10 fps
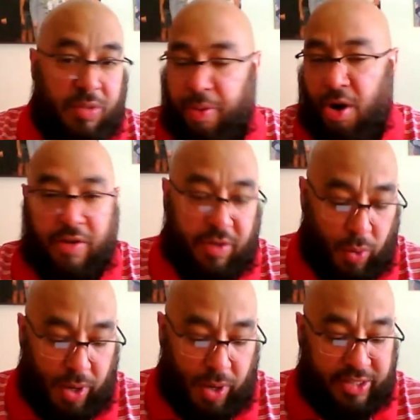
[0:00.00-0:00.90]
It's part of the
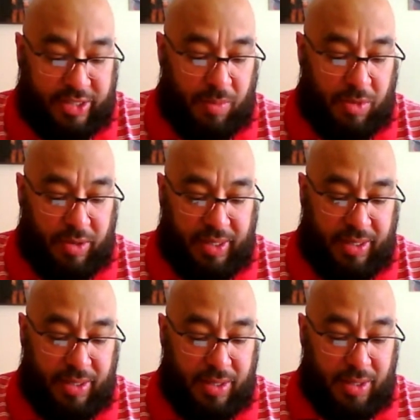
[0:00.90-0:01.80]
wedding ceremony.